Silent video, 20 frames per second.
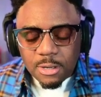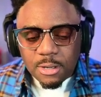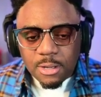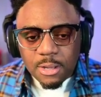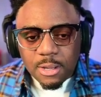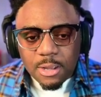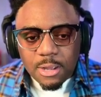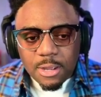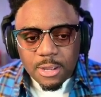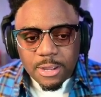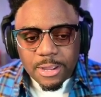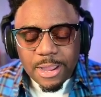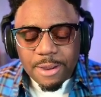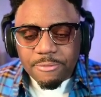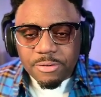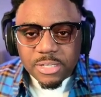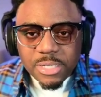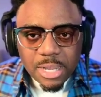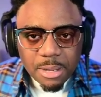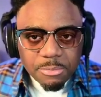
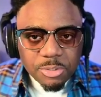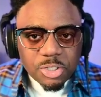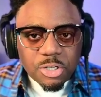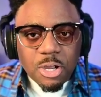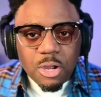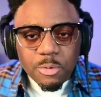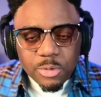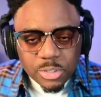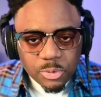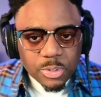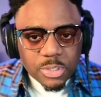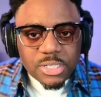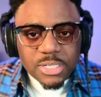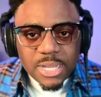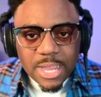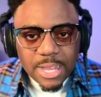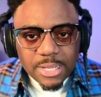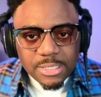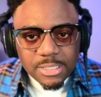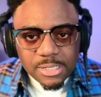every time Sean would switch
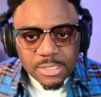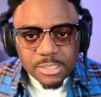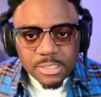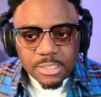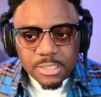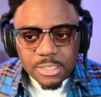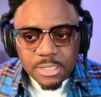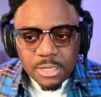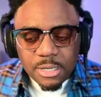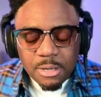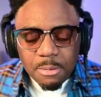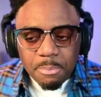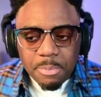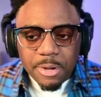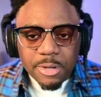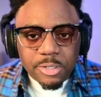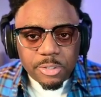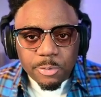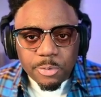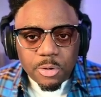stances,
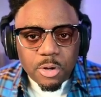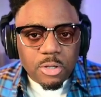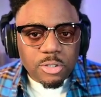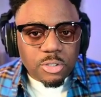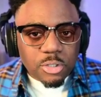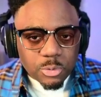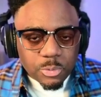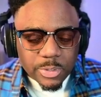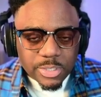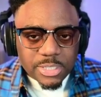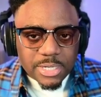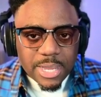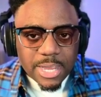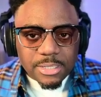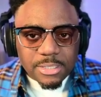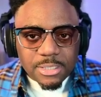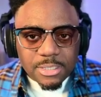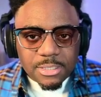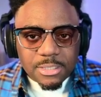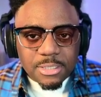Pedro would also switch
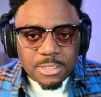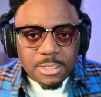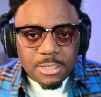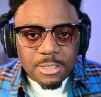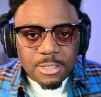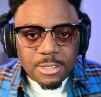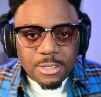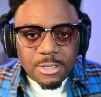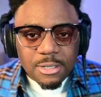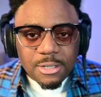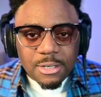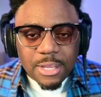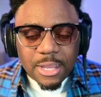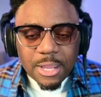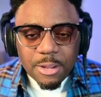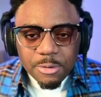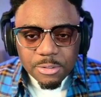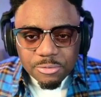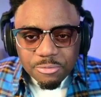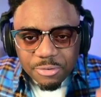stances. Like
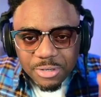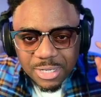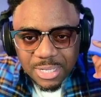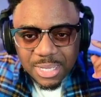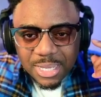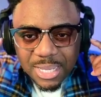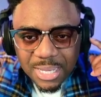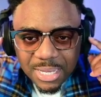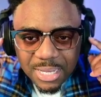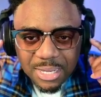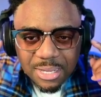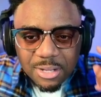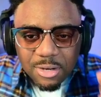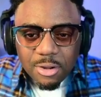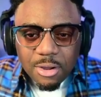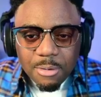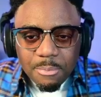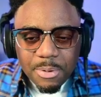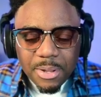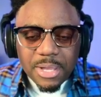he was really keen
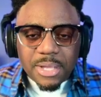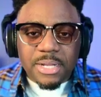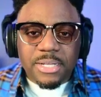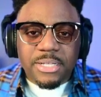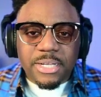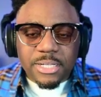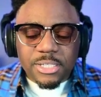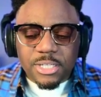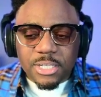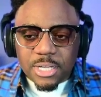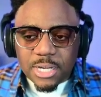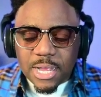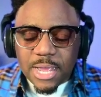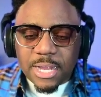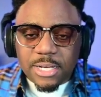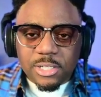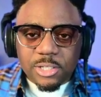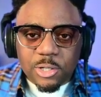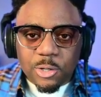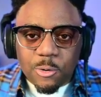on paying attention to that.
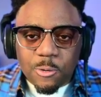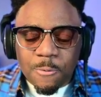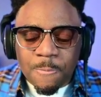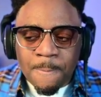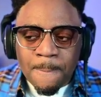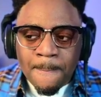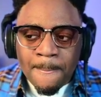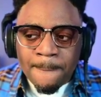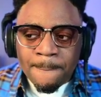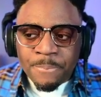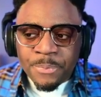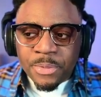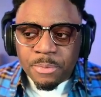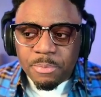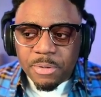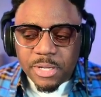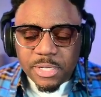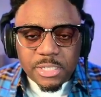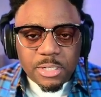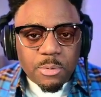So,
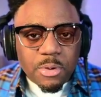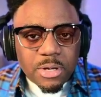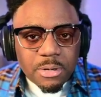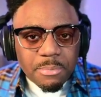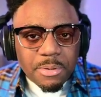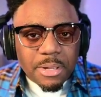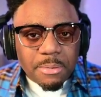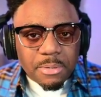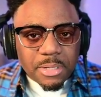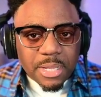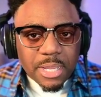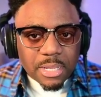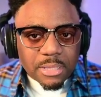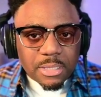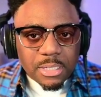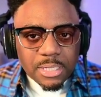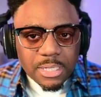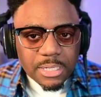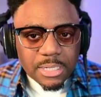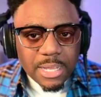because he wanted to be able to kick the
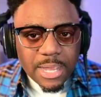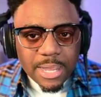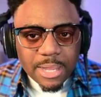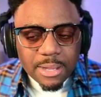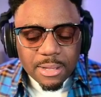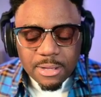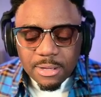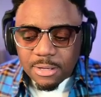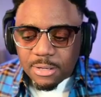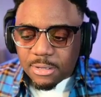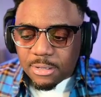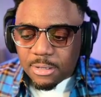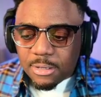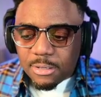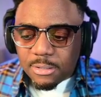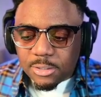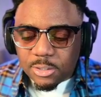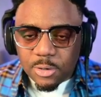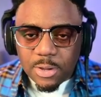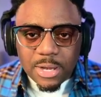lead leg.
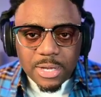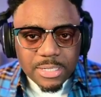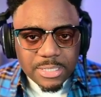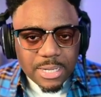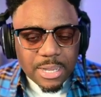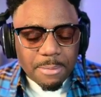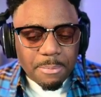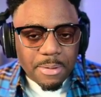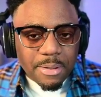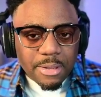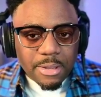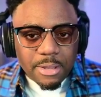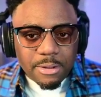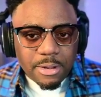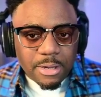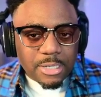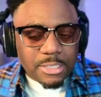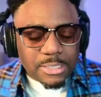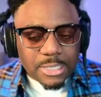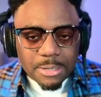So anytime
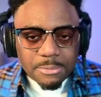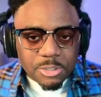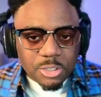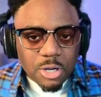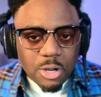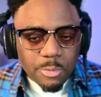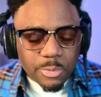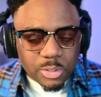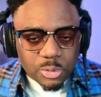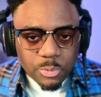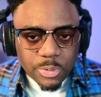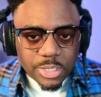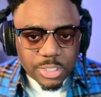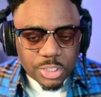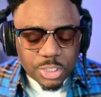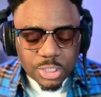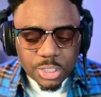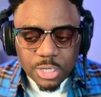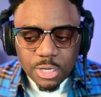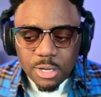Sean would
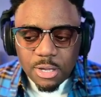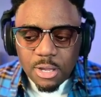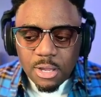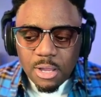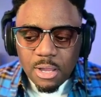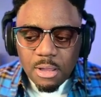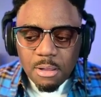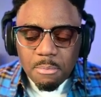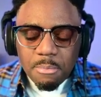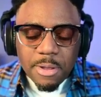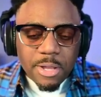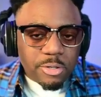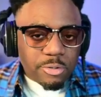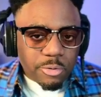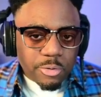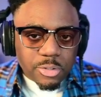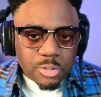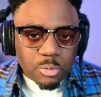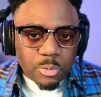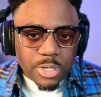switch, Pedro
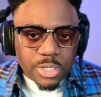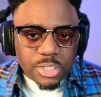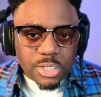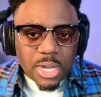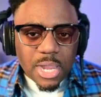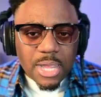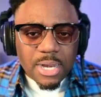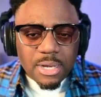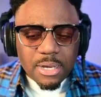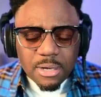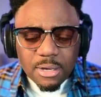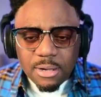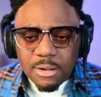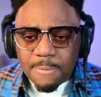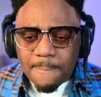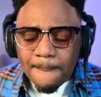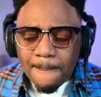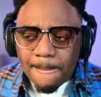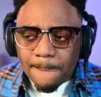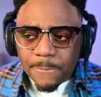would switch. And
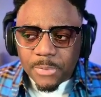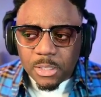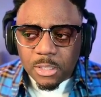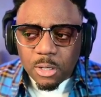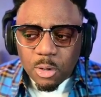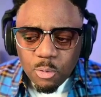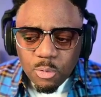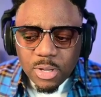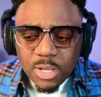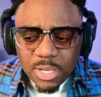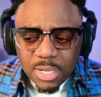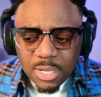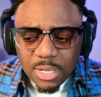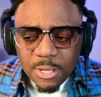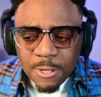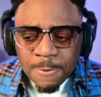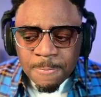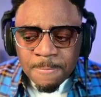low-key,